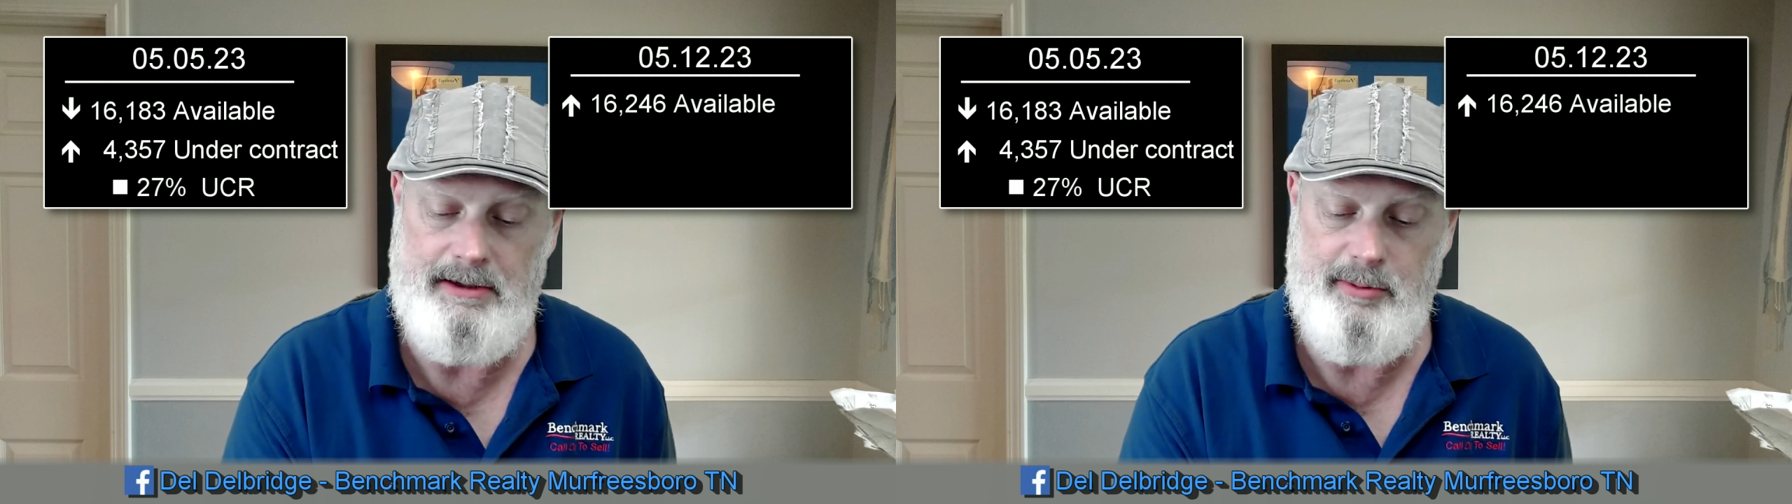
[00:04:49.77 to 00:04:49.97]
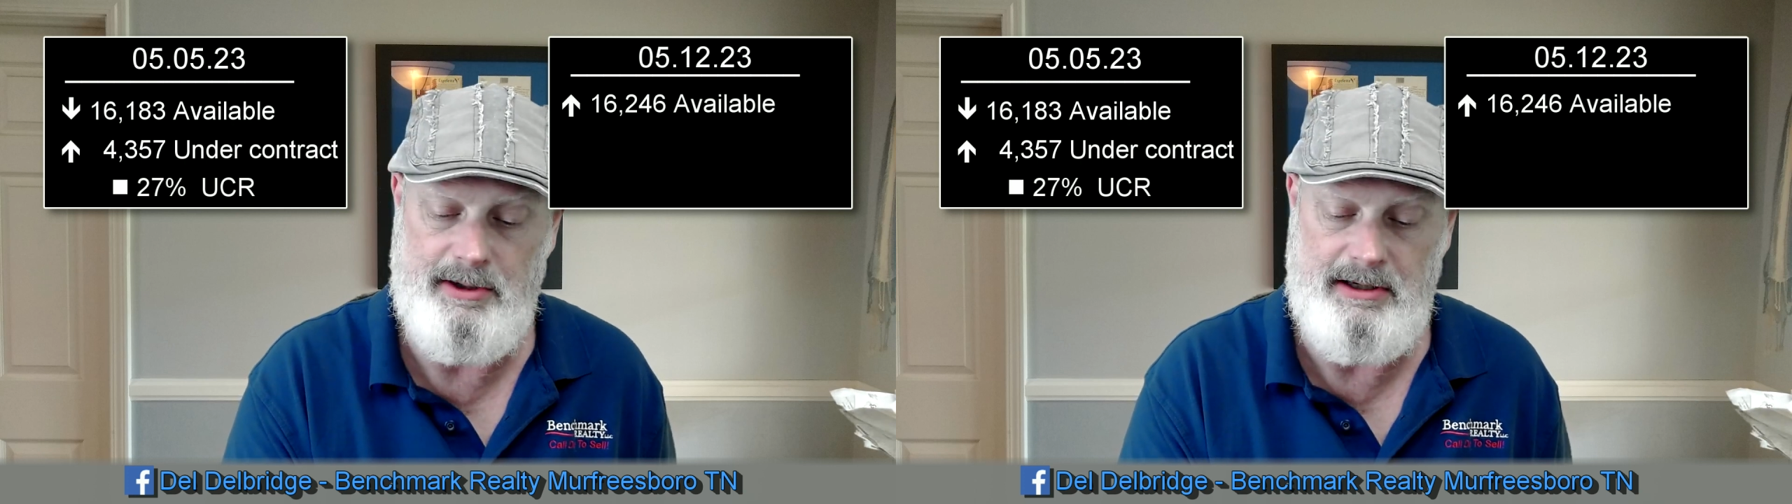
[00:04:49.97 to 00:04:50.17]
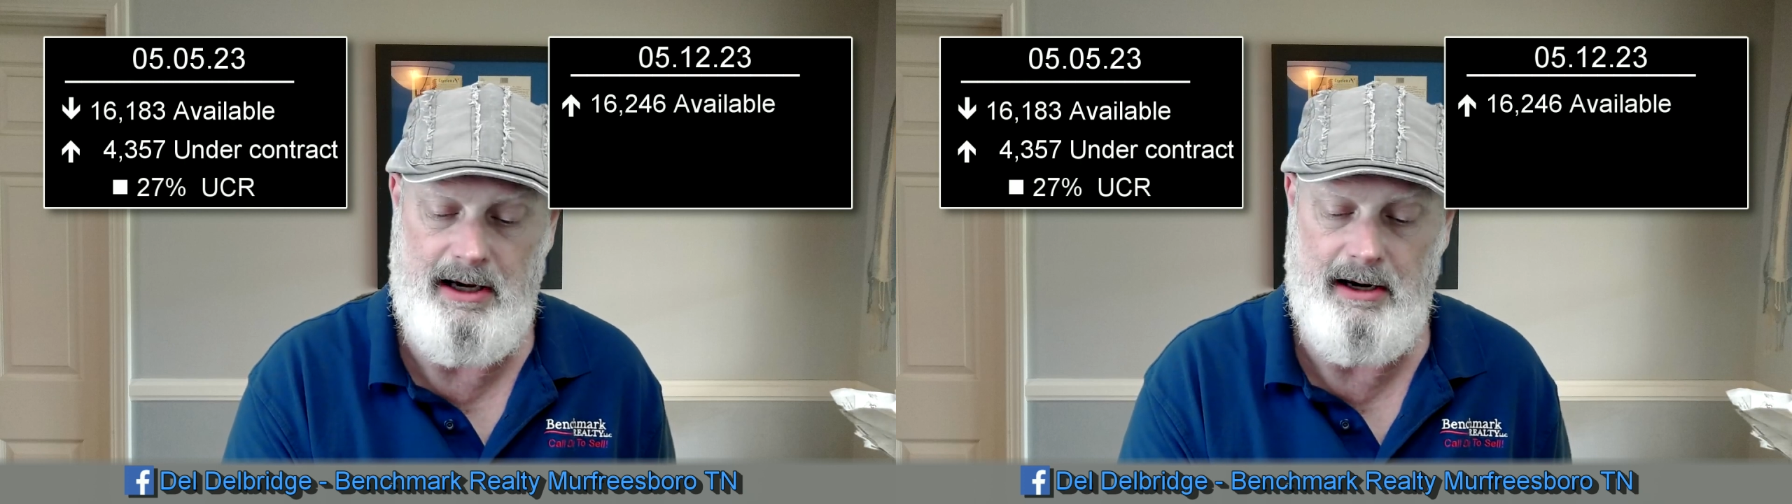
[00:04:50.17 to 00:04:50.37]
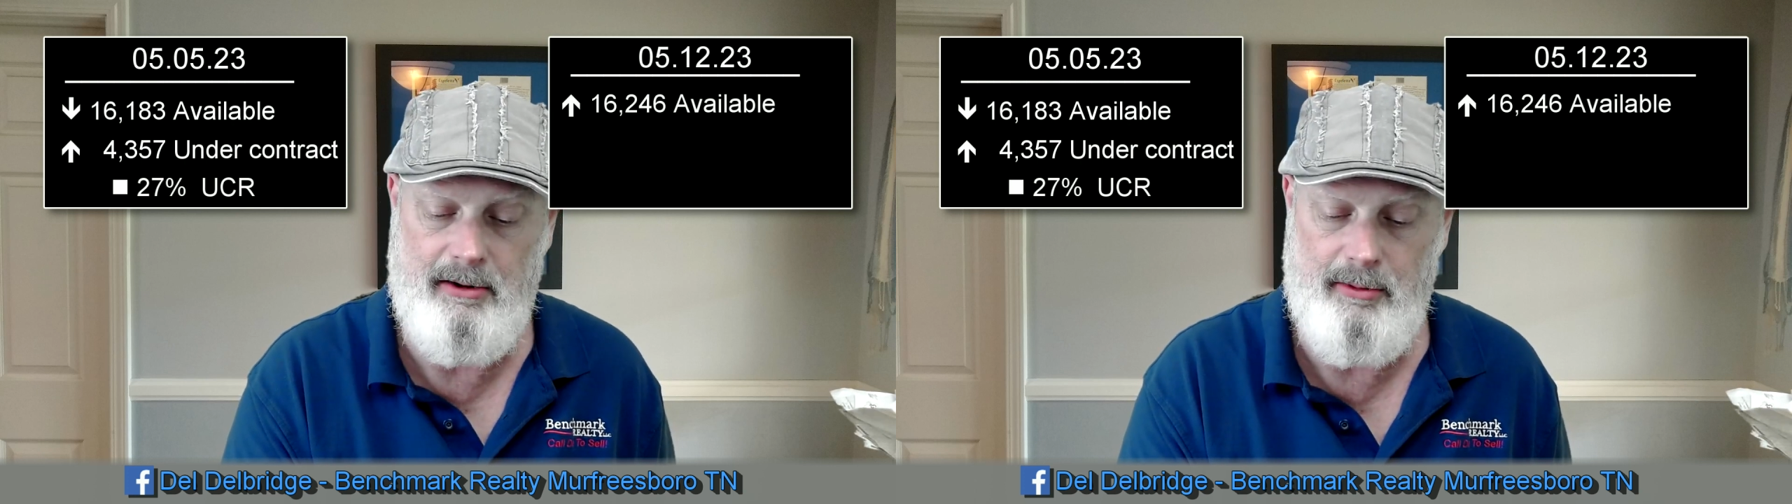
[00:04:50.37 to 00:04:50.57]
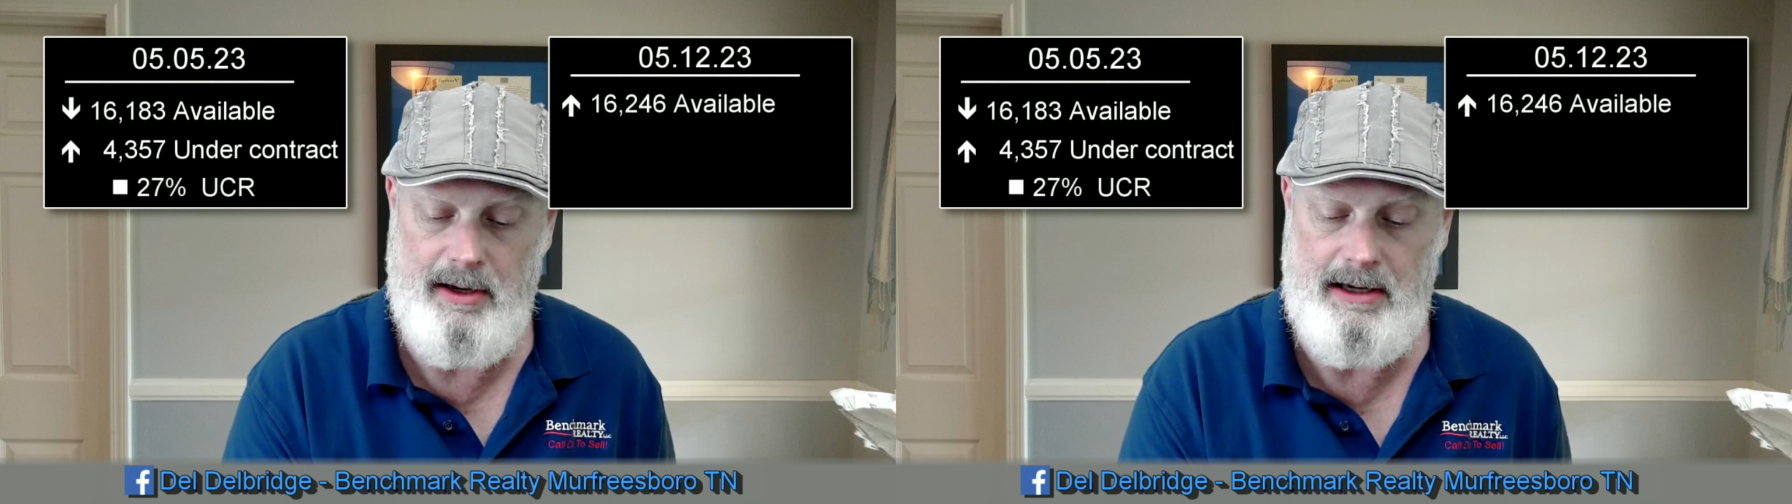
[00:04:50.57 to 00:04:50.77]
which
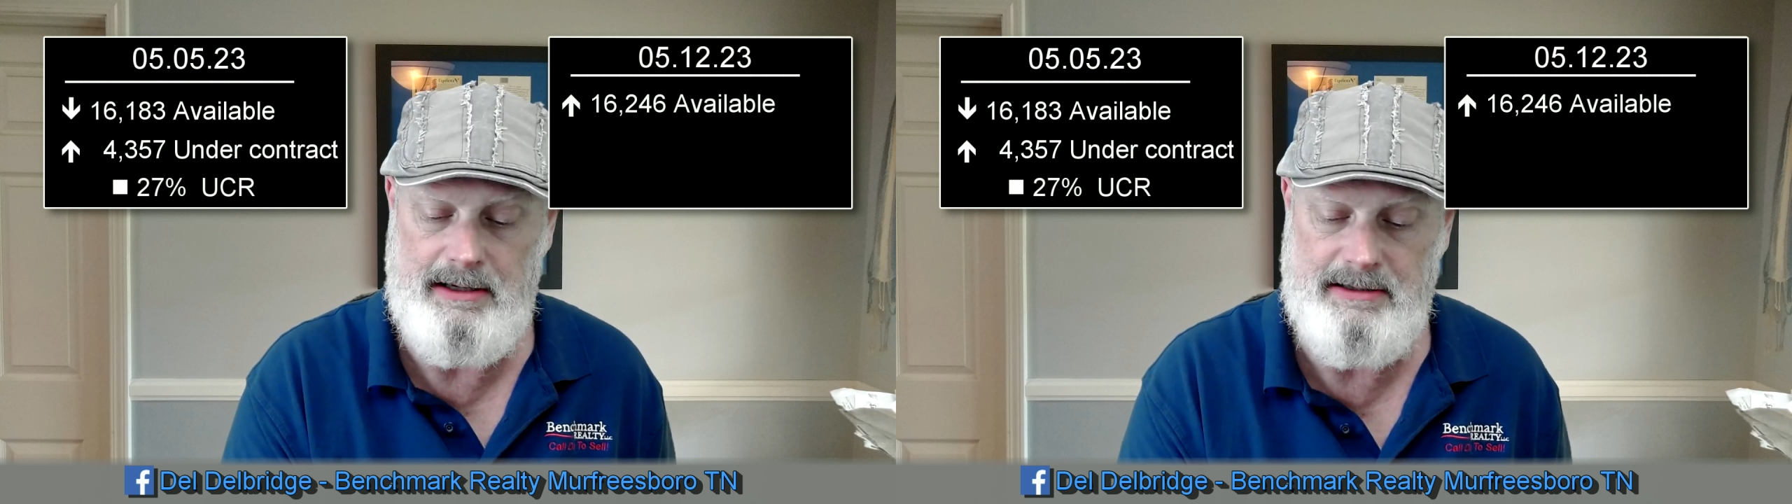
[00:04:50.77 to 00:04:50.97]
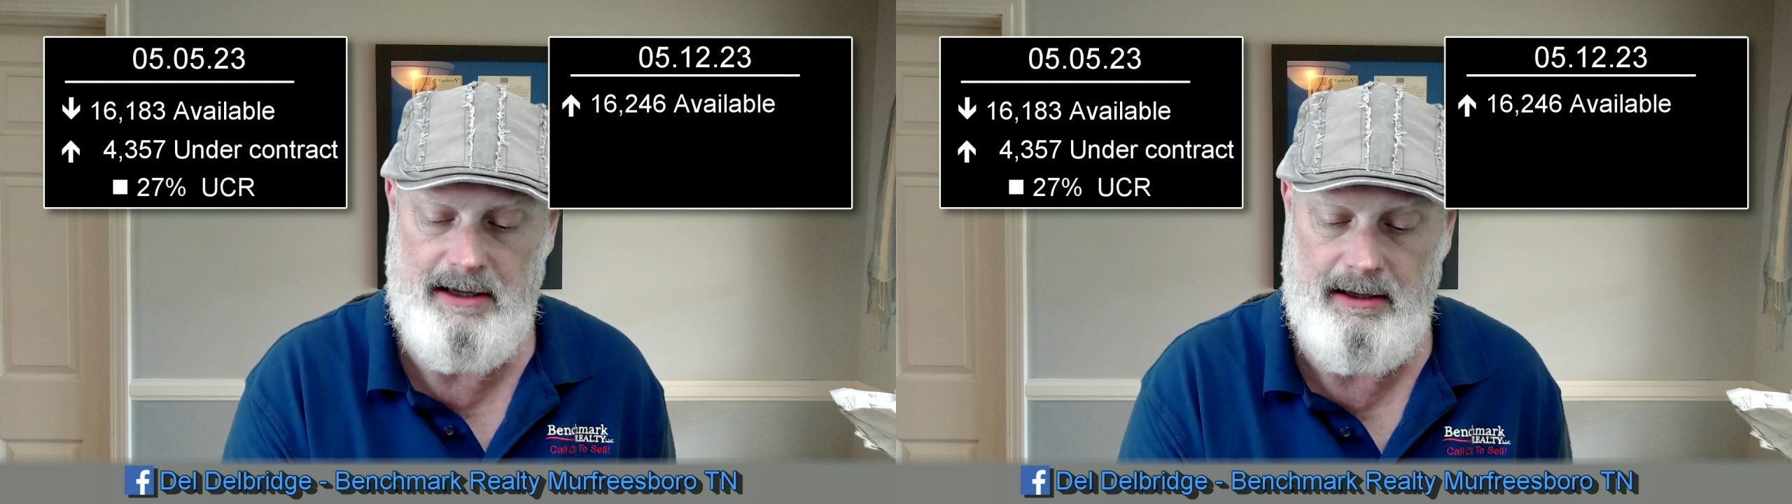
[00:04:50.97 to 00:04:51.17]
increased a